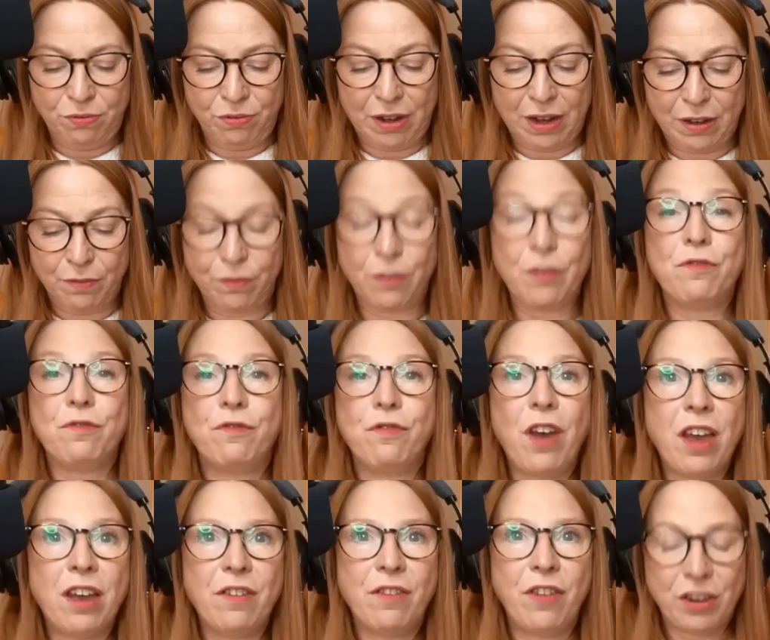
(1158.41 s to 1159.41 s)
ring for
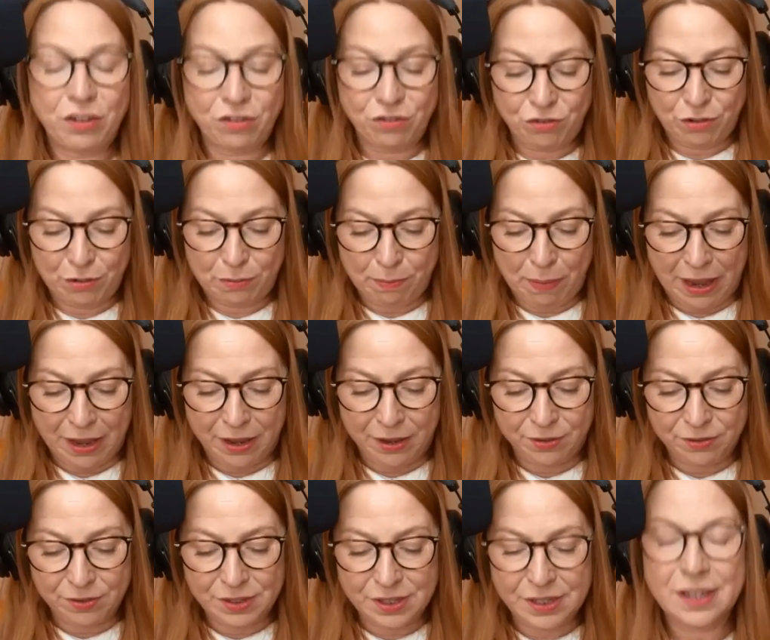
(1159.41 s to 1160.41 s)

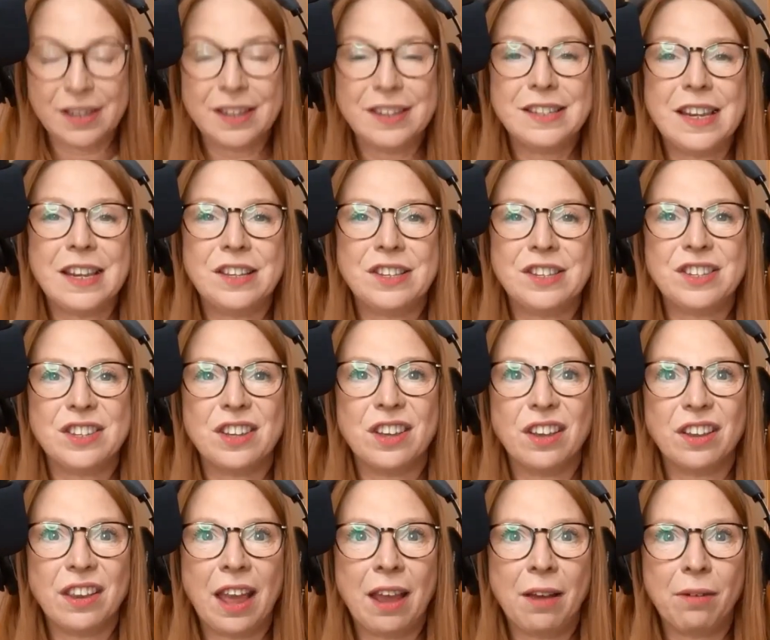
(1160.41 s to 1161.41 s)
£500. Dead
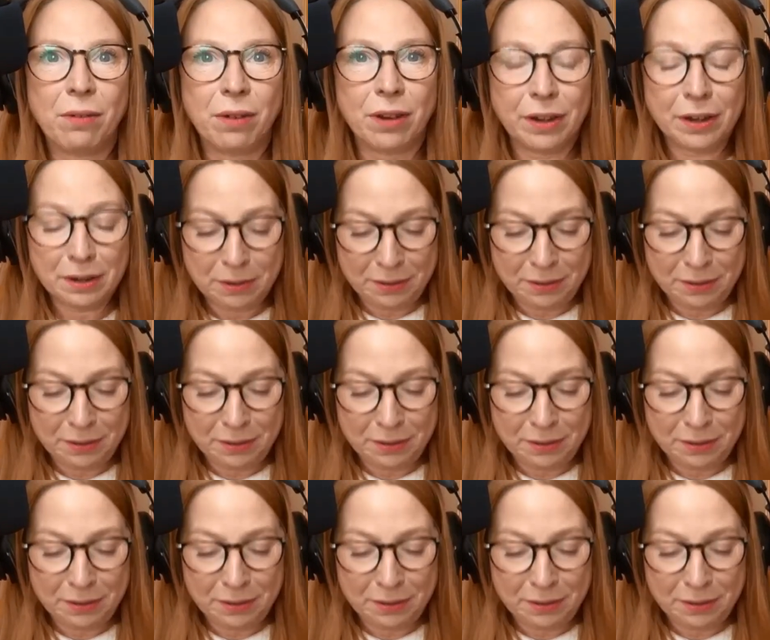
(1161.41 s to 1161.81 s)
cert, that one.